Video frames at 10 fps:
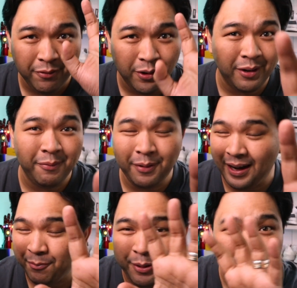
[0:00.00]
before
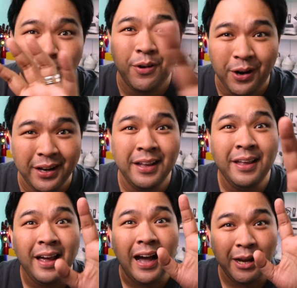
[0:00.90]
we move on,
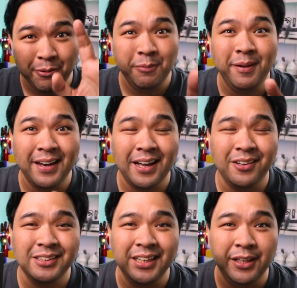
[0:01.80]
I will be
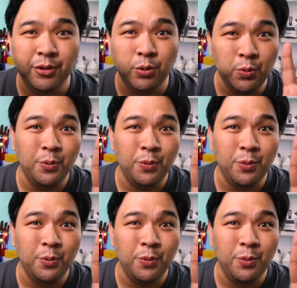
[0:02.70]
announcing two